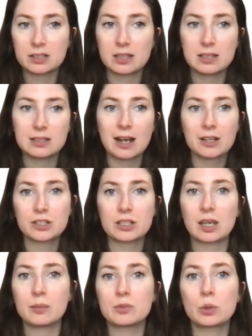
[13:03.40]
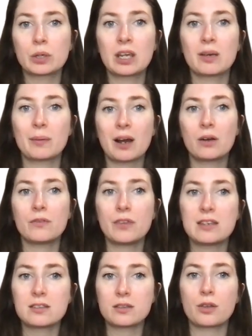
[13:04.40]
to these lectures I keep talking about,
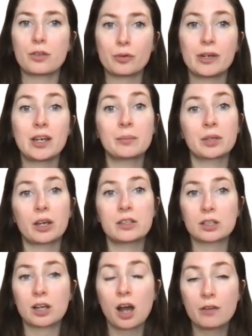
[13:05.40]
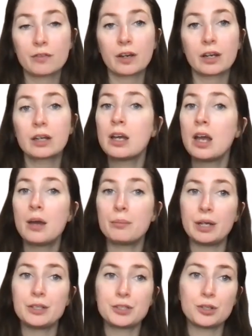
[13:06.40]
these are the three I'm going to cover:
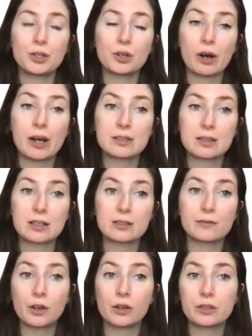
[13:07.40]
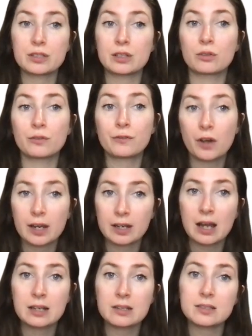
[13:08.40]
mid-Tudor crisis, focusing on
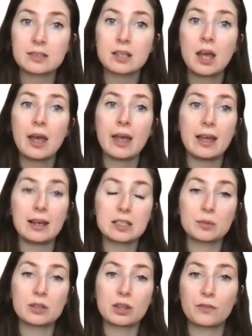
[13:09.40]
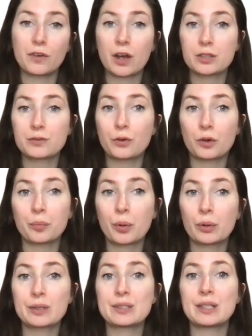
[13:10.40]
finance, Elizabeth I's foreign
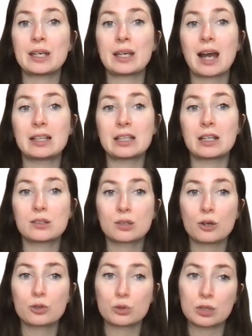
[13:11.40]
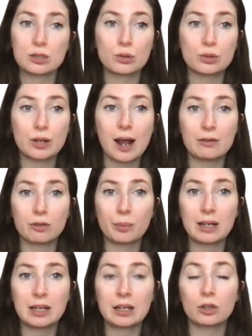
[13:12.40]
policy, and then social disorder and
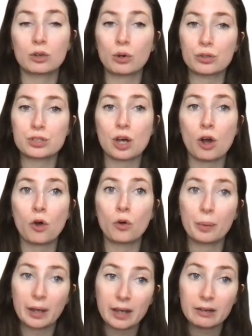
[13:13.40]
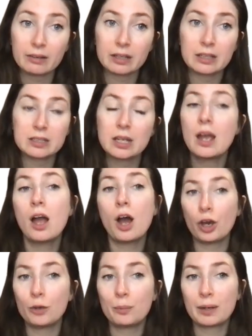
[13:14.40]
rebellion across the whole period,
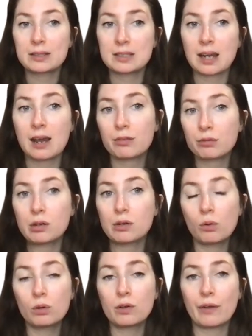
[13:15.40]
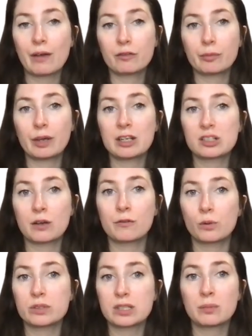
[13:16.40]
hoping to get through all of that information in
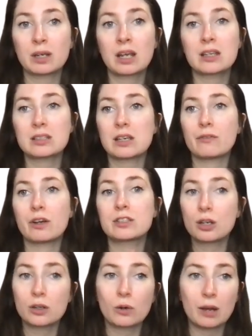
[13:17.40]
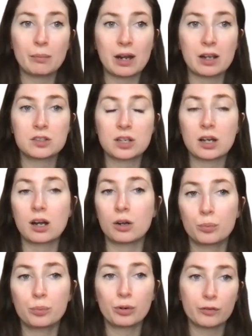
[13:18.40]
40 minutes. If I don't quite manage it, I'll
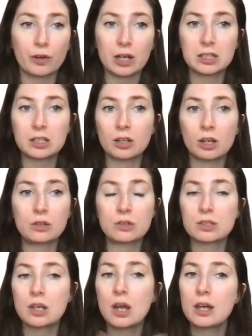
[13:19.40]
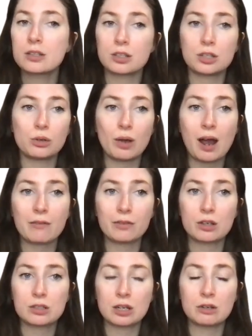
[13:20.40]
provide the notes, so you have
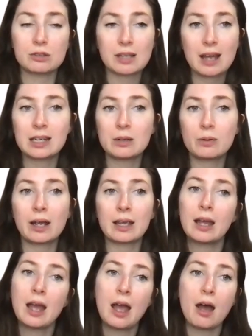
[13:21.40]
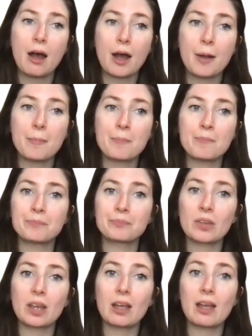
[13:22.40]
those notes anyway. And
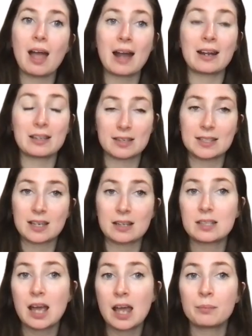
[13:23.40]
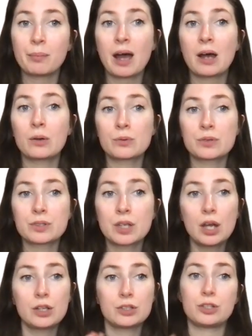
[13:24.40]
as I said, £10
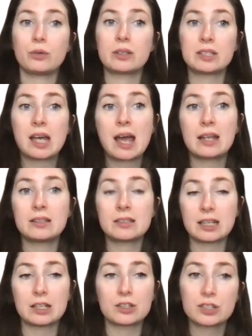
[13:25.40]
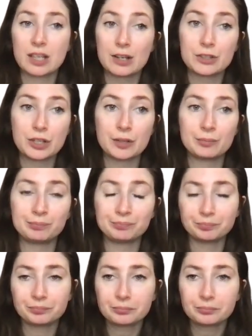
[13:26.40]
to attend each session.